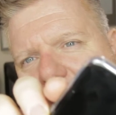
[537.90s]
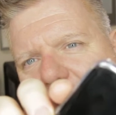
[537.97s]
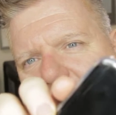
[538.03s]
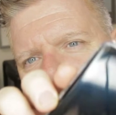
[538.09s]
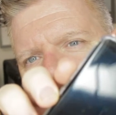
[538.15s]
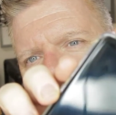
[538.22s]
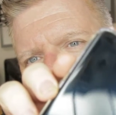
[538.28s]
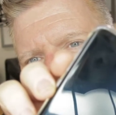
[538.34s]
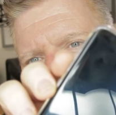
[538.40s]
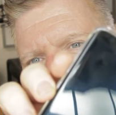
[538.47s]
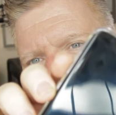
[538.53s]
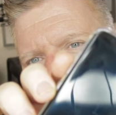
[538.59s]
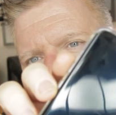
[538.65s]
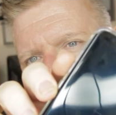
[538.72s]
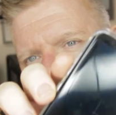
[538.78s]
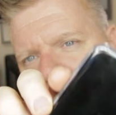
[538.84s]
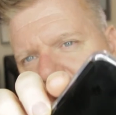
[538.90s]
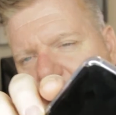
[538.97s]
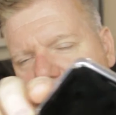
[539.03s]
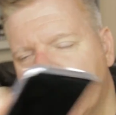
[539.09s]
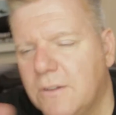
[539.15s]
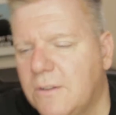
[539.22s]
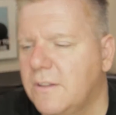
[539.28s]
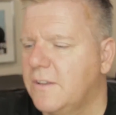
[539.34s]
see it very well, but there's
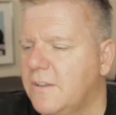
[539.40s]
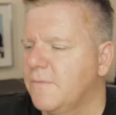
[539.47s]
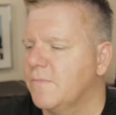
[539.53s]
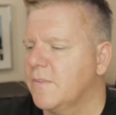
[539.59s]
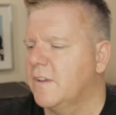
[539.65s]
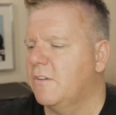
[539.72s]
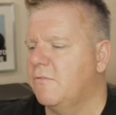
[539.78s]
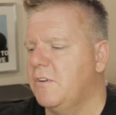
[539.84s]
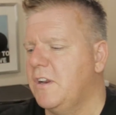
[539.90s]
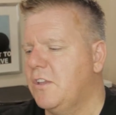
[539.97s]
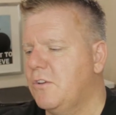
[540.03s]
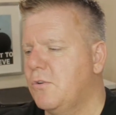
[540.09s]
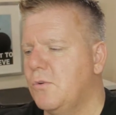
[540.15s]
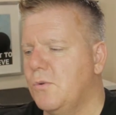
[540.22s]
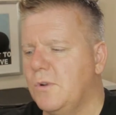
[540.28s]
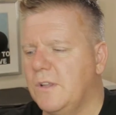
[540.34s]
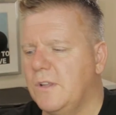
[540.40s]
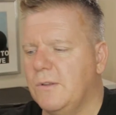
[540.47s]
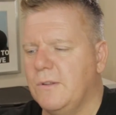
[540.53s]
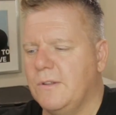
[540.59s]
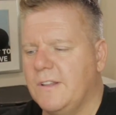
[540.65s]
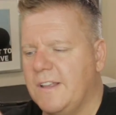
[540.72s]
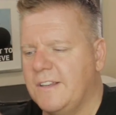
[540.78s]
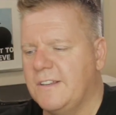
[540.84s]
actually a really cool
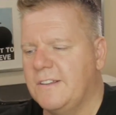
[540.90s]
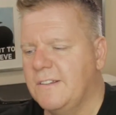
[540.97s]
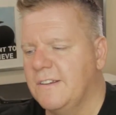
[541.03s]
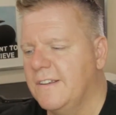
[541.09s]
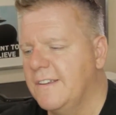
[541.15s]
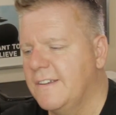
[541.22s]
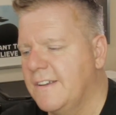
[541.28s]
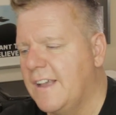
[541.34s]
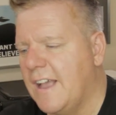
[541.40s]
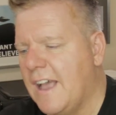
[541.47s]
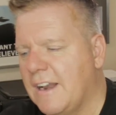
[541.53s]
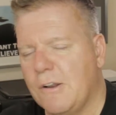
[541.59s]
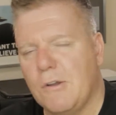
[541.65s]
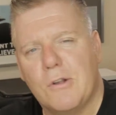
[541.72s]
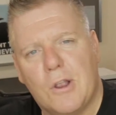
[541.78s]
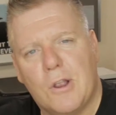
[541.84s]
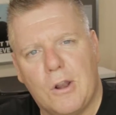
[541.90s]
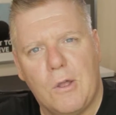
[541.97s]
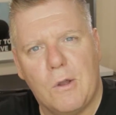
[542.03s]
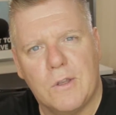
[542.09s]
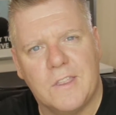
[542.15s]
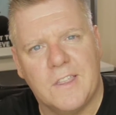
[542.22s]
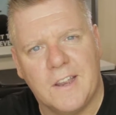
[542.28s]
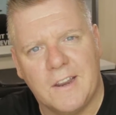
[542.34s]
little analog
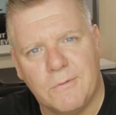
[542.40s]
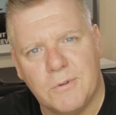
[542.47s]
clock there,